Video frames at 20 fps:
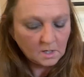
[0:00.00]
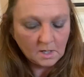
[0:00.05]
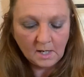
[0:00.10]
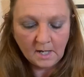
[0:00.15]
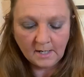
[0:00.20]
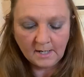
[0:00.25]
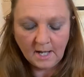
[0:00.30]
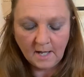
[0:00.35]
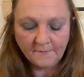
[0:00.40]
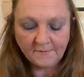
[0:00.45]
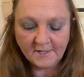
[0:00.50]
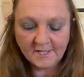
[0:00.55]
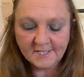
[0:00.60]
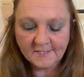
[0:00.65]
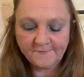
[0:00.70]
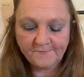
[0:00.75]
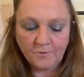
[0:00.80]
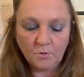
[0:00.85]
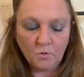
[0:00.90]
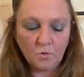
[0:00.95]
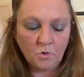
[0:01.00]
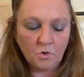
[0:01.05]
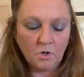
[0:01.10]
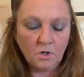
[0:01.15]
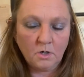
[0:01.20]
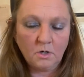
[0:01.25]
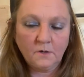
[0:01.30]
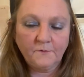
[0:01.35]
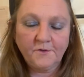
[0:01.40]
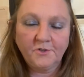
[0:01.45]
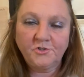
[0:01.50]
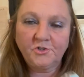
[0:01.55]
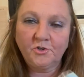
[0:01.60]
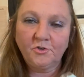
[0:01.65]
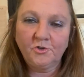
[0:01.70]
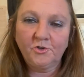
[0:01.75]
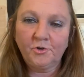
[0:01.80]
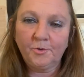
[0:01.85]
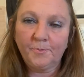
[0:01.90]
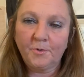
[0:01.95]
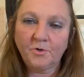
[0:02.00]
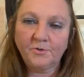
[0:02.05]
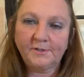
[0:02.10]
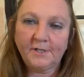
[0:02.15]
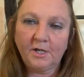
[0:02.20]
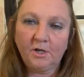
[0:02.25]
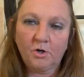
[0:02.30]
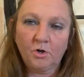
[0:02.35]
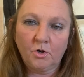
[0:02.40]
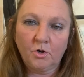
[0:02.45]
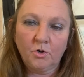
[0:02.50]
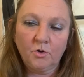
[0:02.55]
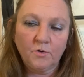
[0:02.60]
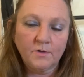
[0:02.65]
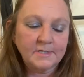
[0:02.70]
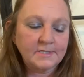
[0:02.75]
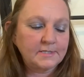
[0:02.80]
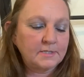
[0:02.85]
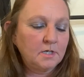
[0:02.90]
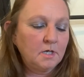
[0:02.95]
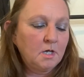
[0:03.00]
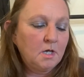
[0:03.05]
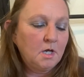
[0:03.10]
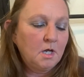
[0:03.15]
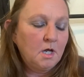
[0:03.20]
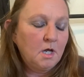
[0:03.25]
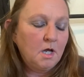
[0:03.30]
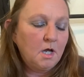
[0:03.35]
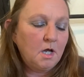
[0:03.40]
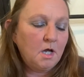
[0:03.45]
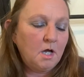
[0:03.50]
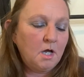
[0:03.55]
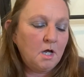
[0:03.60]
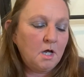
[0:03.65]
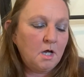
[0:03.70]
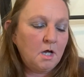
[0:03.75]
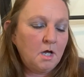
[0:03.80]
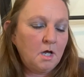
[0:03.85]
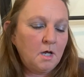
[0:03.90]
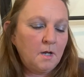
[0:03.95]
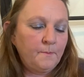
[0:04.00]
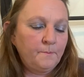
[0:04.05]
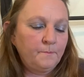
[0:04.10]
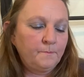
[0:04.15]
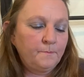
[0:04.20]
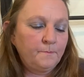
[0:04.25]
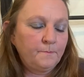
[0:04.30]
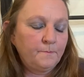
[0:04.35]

I got these for the two little birthday girls. Um,